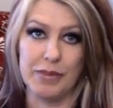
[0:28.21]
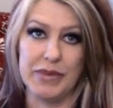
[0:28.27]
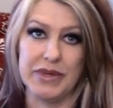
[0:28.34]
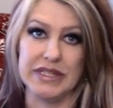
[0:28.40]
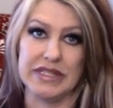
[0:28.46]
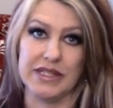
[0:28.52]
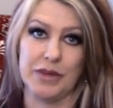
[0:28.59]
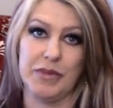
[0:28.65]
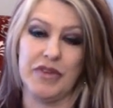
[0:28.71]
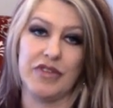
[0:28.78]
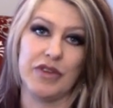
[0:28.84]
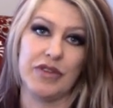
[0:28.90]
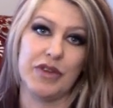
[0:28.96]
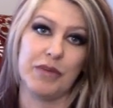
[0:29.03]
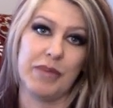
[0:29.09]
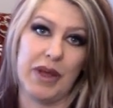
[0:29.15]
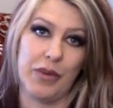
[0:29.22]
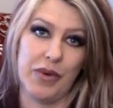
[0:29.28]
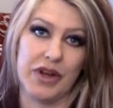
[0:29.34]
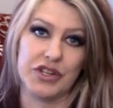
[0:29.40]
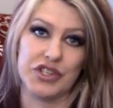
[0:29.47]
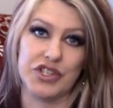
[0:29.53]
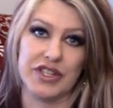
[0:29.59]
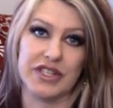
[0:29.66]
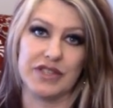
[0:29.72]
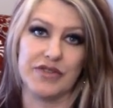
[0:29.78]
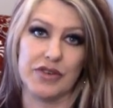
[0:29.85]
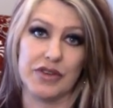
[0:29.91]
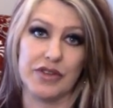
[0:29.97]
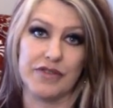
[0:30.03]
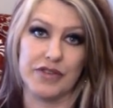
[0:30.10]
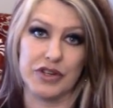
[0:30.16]
but some of you that might watch this
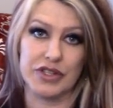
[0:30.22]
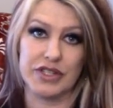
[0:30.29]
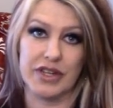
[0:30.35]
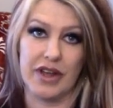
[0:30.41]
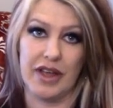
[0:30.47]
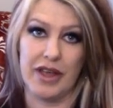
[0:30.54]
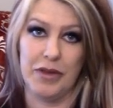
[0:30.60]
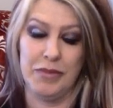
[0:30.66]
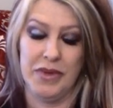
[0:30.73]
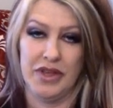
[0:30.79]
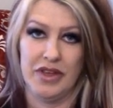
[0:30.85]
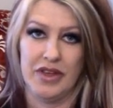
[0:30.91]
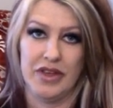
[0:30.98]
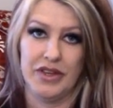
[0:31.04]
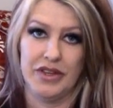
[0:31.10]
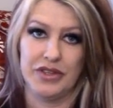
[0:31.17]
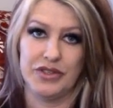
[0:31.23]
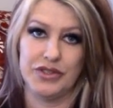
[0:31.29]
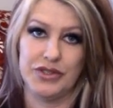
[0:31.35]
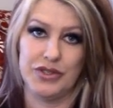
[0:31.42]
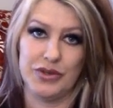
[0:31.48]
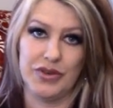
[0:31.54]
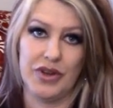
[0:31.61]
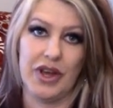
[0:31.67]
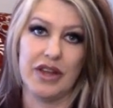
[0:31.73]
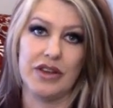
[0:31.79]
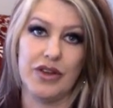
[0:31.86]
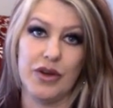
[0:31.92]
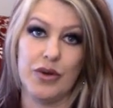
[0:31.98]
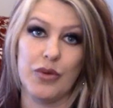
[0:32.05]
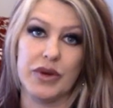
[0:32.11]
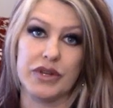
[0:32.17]
for the first time do not
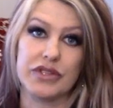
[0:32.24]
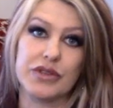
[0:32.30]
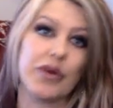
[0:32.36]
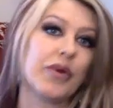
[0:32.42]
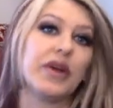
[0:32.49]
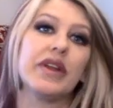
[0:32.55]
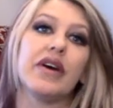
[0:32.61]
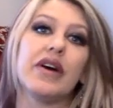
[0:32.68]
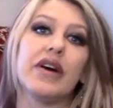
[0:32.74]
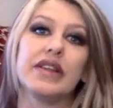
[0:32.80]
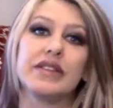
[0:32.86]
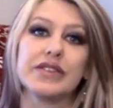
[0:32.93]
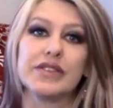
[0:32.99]
know what's going on.